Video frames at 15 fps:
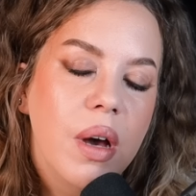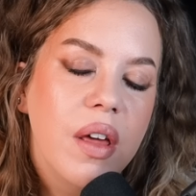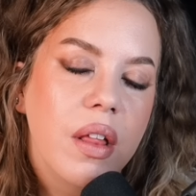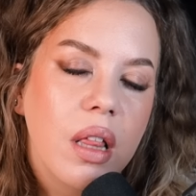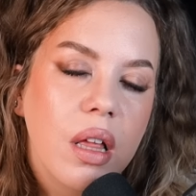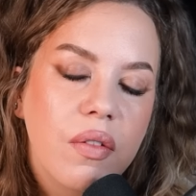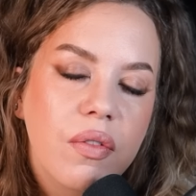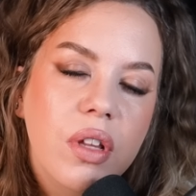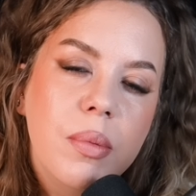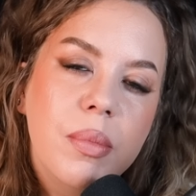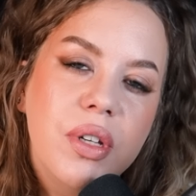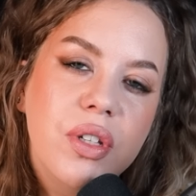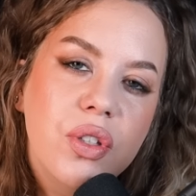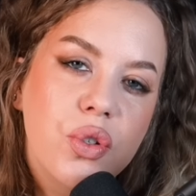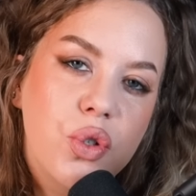by the lovely
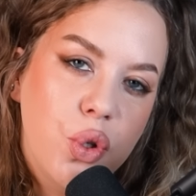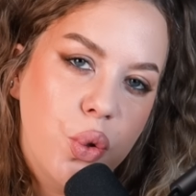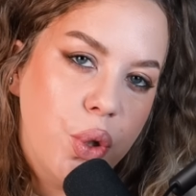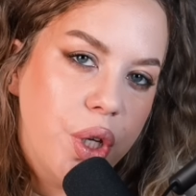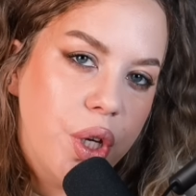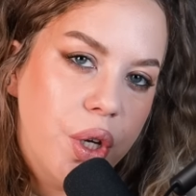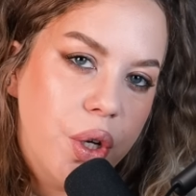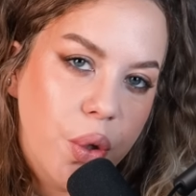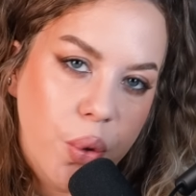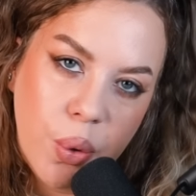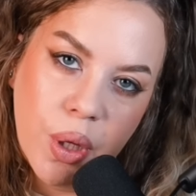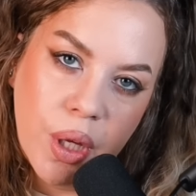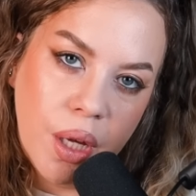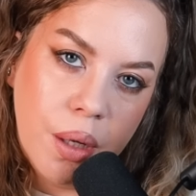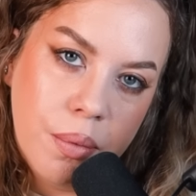Miss Julia
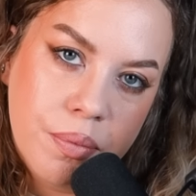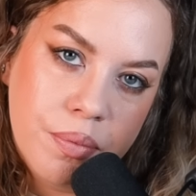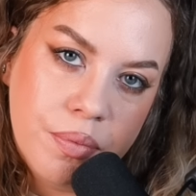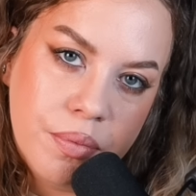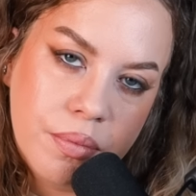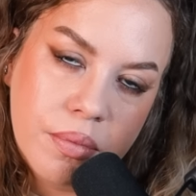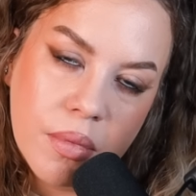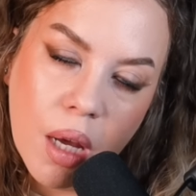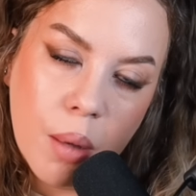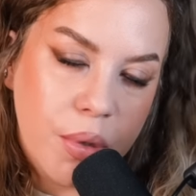Gouliam. I